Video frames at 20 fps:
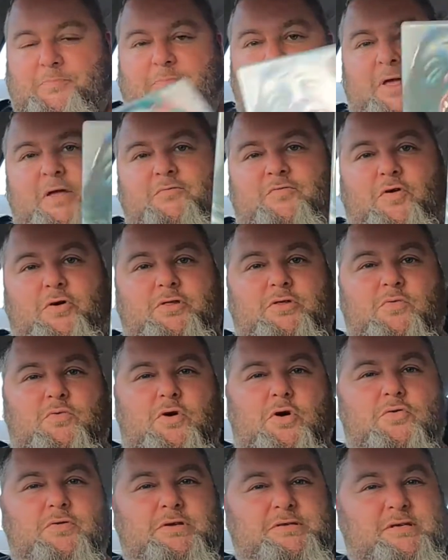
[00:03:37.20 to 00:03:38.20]
Pink Floyd The
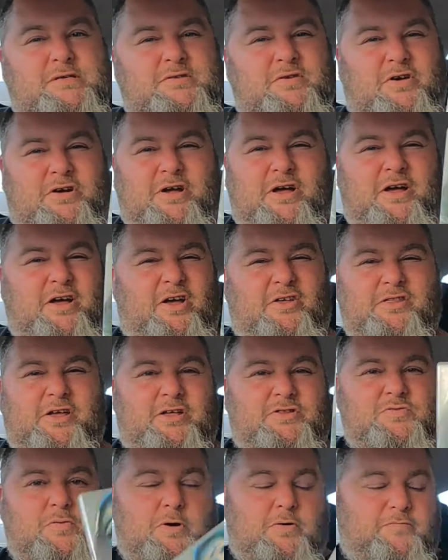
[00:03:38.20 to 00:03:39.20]
Wall. This is like only
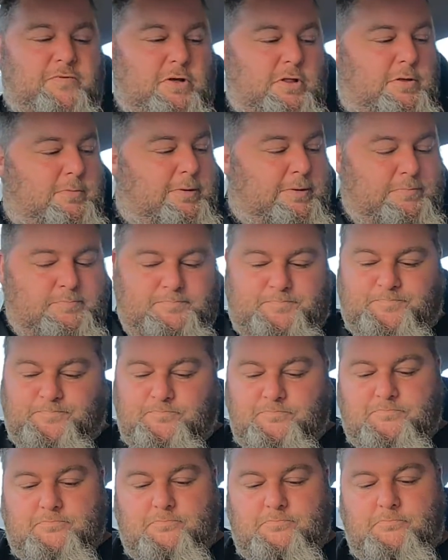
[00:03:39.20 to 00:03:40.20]
a $12 one.
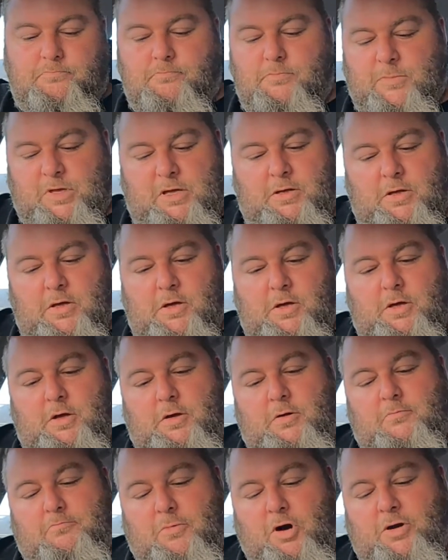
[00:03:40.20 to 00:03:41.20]

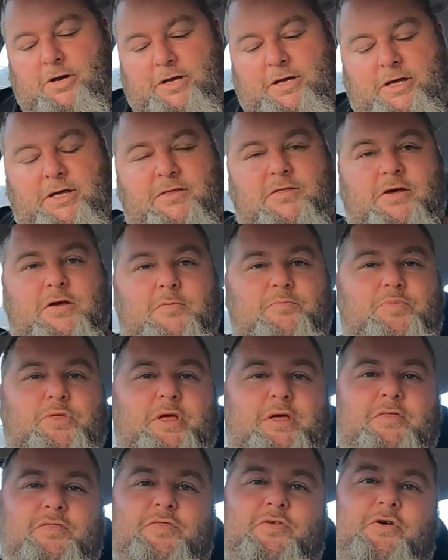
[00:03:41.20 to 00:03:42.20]
Monarchy, the
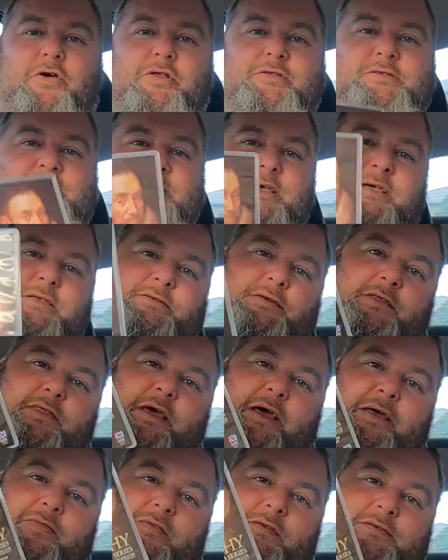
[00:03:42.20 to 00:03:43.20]
complete 3rd season.
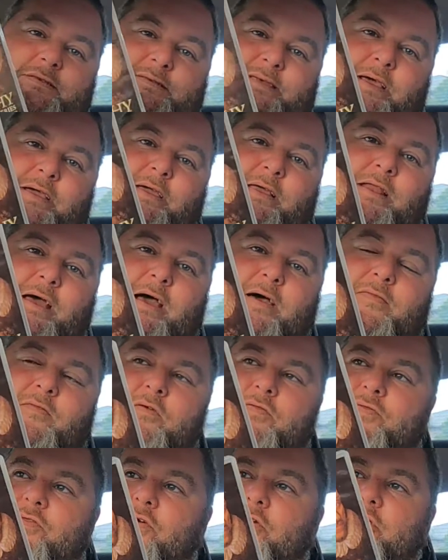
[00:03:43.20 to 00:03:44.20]
They had the 2nd and
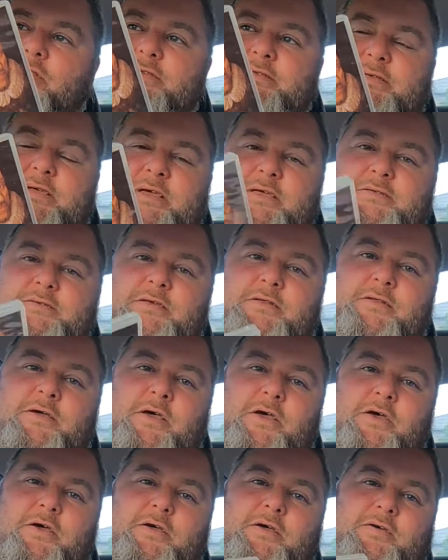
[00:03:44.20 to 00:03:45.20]
the 3rd season.
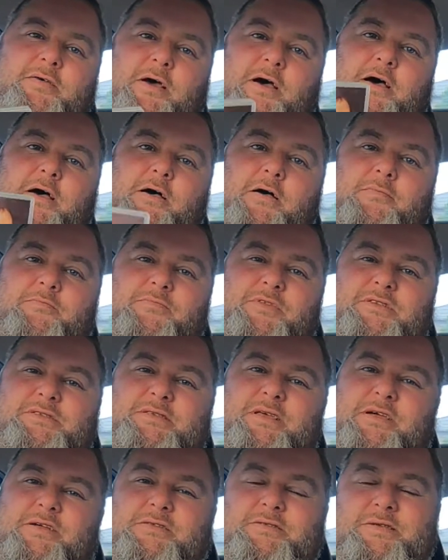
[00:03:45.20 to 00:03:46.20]
The
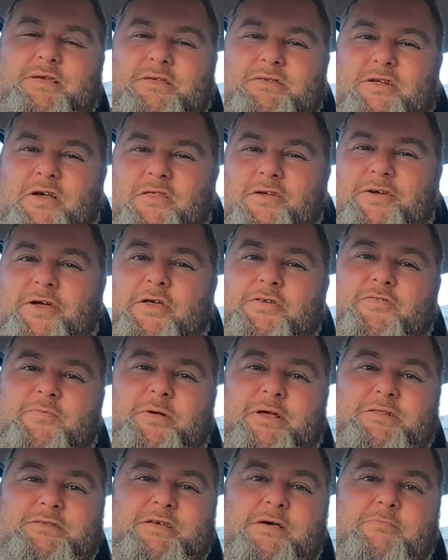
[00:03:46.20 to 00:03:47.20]
2nd season only goes for
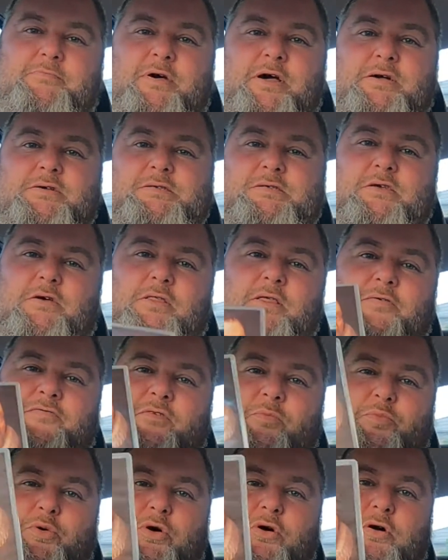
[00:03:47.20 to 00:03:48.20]
about $10, so I
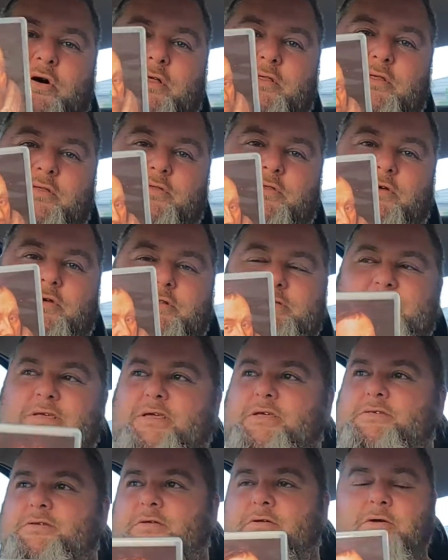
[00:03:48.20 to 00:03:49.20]
left it behind. The 3rd
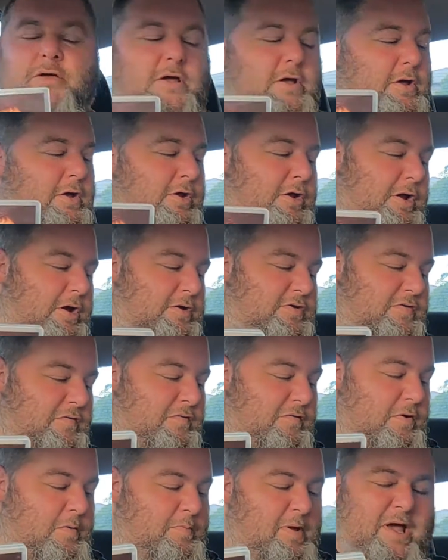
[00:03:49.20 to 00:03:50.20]
season goes
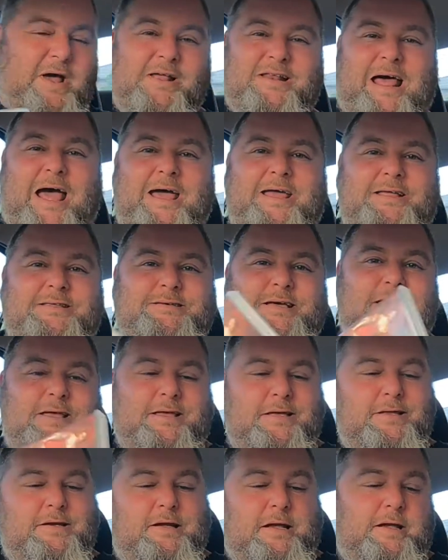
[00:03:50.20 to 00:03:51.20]
for about
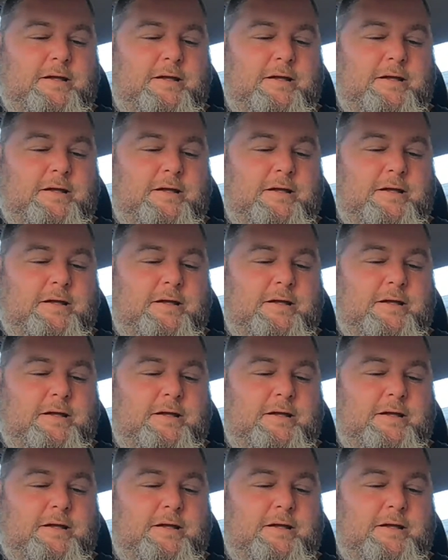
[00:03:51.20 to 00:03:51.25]
18.